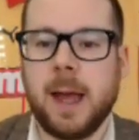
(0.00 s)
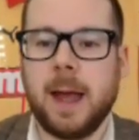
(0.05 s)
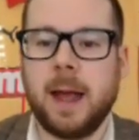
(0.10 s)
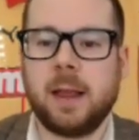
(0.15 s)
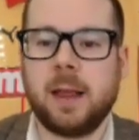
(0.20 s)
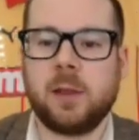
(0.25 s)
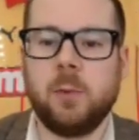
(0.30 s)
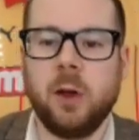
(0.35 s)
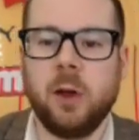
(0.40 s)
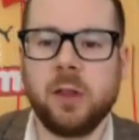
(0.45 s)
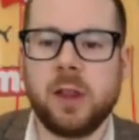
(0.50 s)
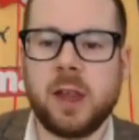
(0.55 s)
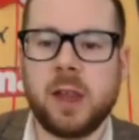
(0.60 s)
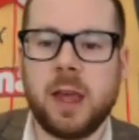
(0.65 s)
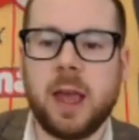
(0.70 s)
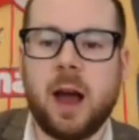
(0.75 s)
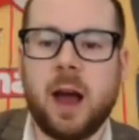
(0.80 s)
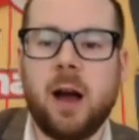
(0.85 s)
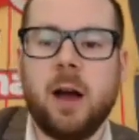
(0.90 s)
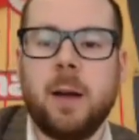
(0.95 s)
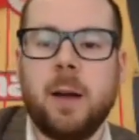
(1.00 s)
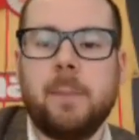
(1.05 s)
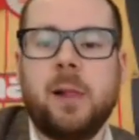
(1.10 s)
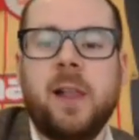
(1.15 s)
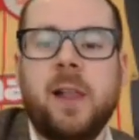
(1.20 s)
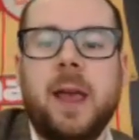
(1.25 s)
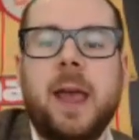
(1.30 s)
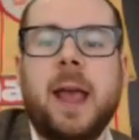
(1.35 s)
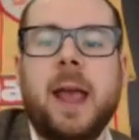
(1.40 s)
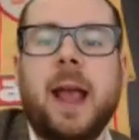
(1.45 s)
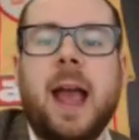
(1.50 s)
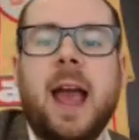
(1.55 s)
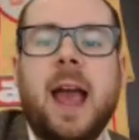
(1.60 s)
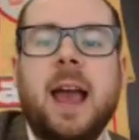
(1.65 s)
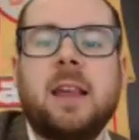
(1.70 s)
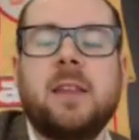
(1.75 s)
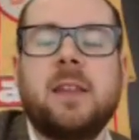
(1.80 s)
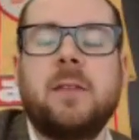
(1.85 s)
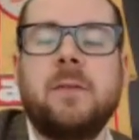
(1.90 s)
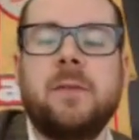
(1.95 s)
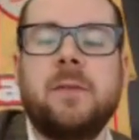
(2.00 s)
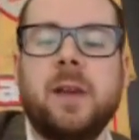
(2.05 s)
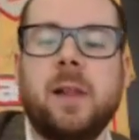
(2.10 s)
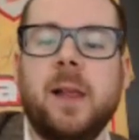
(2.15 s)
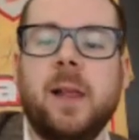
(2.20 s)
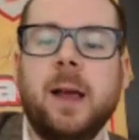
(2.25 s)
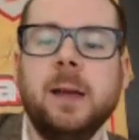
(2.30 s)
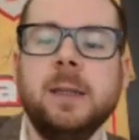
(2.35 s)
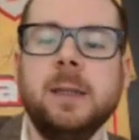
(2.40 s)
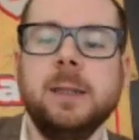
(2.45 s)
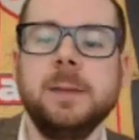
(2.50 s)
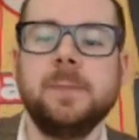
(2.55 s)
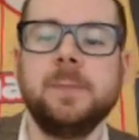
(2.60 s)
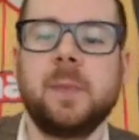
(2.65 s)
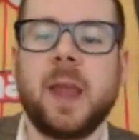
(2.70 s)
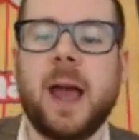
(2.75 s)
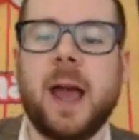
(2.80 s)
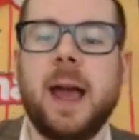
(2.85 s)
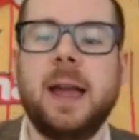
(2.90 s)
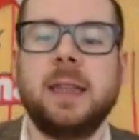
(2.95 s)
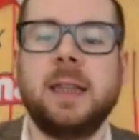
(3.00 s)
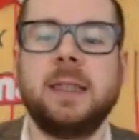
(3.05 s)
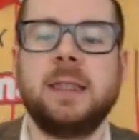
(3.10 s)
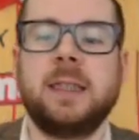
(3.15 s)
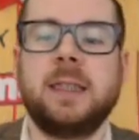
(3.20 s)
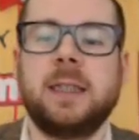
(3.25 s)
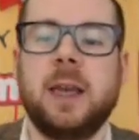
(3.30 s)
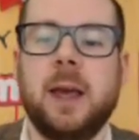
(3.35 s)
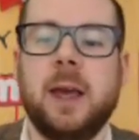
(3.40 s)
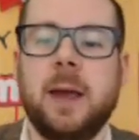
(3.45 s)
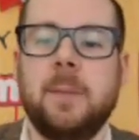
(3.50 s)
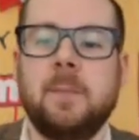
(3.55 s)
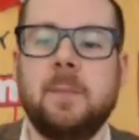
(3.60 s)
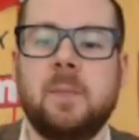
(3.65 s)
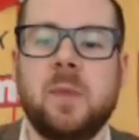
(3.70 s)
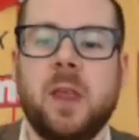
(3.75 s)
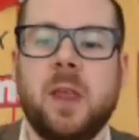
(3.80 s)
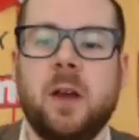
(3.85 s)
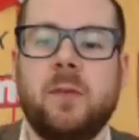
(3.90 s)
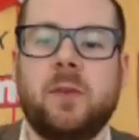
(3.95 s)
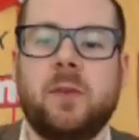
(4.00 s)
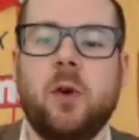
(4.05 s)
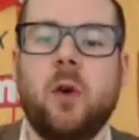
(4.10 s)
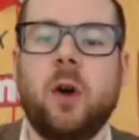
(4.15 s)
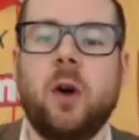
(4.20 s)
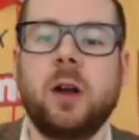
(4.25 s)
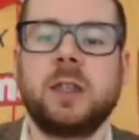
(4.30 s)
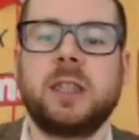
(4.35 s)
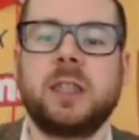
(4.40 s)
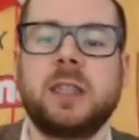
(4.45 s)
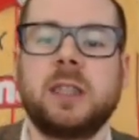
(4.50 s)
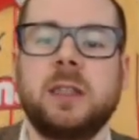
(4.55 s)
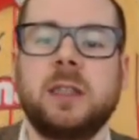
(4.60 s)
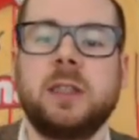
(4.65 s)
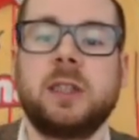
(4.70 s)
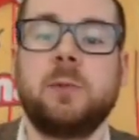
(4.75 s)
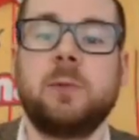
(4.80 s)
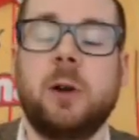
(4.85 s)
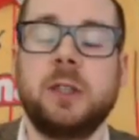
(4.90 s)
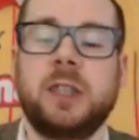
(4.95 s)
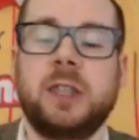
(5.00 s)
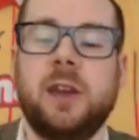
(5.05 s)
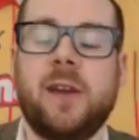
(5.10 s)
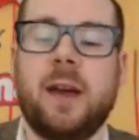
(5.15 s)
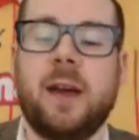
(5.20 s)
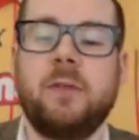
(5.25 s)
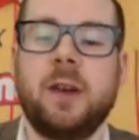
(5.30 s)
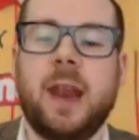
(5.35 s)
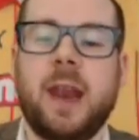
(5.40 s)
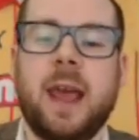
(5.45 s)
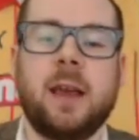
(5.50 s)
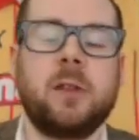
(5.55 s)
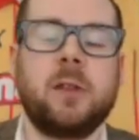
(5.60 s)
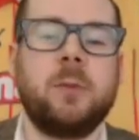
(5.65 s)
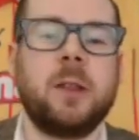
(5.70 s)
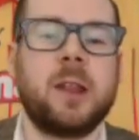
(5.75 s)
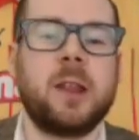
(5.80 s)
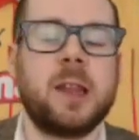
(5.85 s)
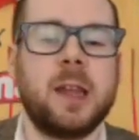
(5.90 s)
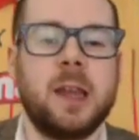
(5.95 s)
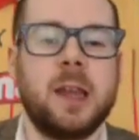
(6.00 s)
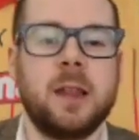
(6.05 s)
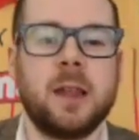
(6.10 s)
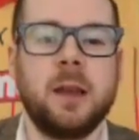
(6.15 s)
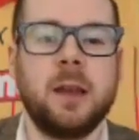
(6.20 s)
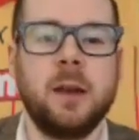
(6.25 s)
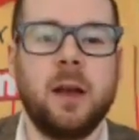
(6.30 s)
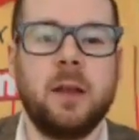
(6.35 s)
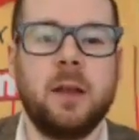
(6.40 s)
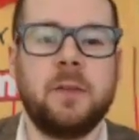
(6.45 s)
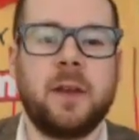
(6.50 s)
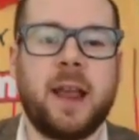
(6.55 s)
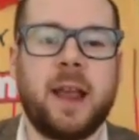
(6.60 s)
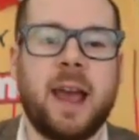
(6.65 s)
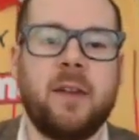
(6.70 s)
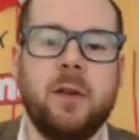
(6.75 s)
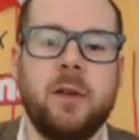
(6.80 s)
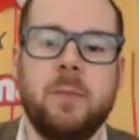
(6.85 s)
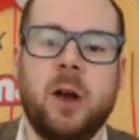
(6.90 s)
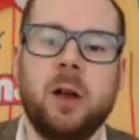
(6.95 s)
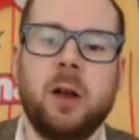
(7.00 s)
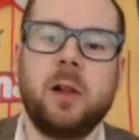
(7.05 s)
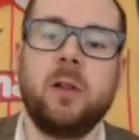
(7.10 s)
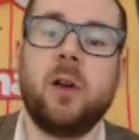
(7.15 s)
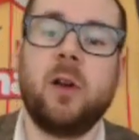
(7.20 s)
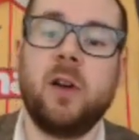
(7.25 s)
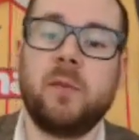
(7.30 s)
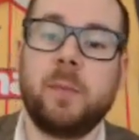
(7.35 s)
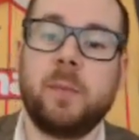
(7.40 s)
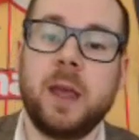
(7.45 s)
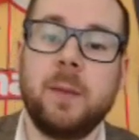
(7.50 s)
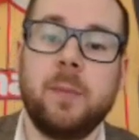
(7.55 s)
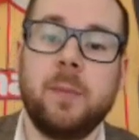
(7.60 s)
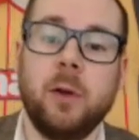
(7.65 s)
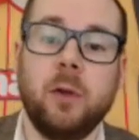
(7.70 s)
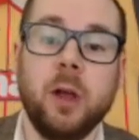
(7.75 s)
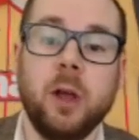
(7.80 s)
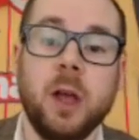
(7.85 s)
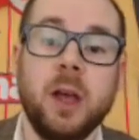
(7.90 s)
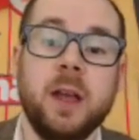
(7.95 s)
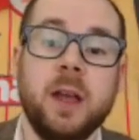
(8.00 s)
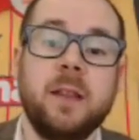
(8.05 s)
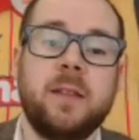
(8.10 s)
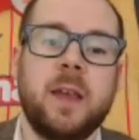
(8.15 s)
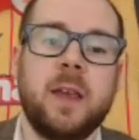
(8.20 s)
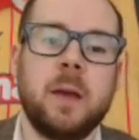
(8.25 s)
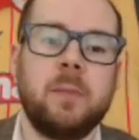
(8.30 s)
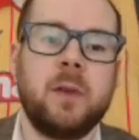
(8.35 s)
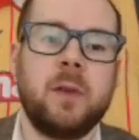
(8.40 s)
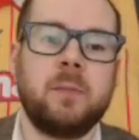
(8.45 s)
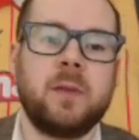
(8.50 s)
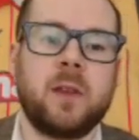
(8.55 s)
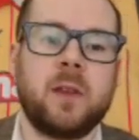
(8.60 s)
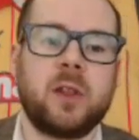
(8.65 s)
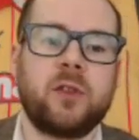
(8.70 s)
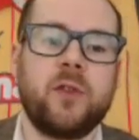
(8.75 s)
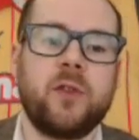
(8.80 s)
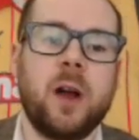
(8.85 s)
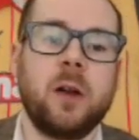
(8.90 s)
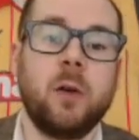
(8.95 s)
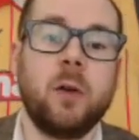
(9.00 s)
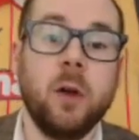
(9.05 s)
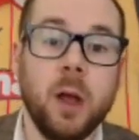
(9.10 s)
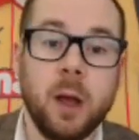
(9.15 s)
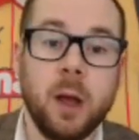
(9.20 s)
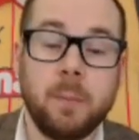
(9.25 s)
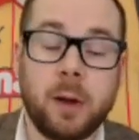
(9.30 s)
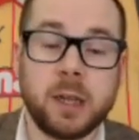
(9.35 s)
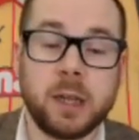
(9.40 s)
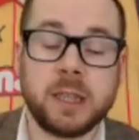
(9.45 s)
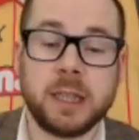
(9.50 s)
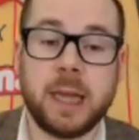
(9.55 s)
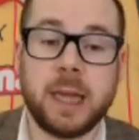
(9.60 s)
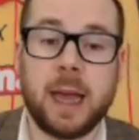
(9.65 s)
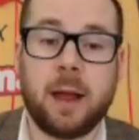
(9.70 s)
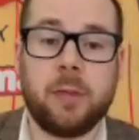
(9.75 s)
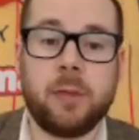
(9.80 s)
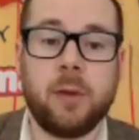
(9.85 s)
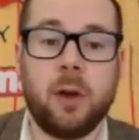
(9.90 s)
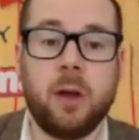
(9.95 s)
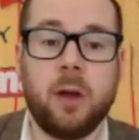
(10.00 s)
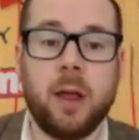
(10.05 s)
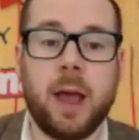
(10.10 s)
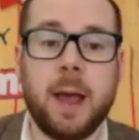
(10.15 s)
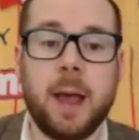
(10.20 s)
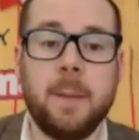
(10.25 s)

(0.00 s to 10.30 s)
Swansea are playing Aston Villa, and of course Swansea are having an excellent season under Gary Monk. A lot of people tip them to struggle. Personally, I thought